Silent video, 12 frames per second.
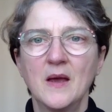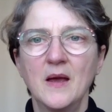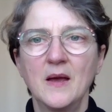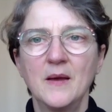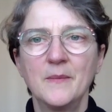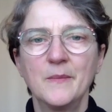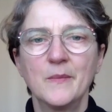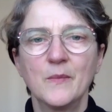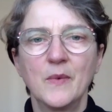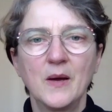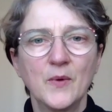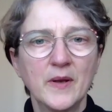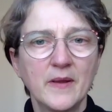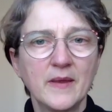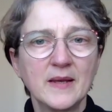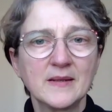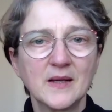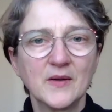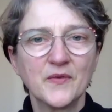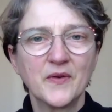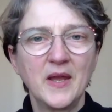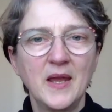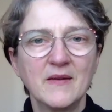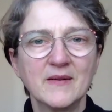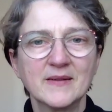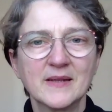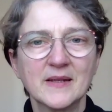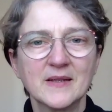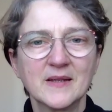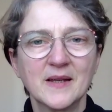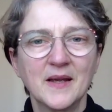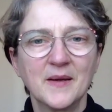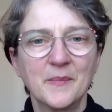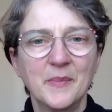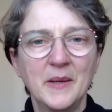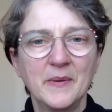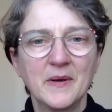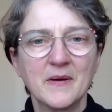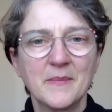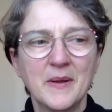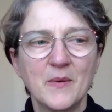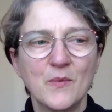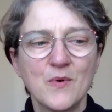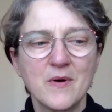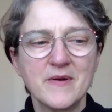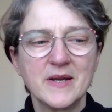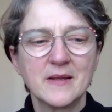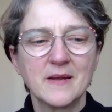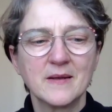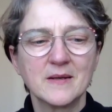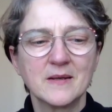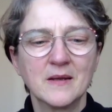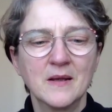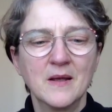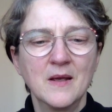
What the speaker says: one of the things I often hear is that people are a bit worried that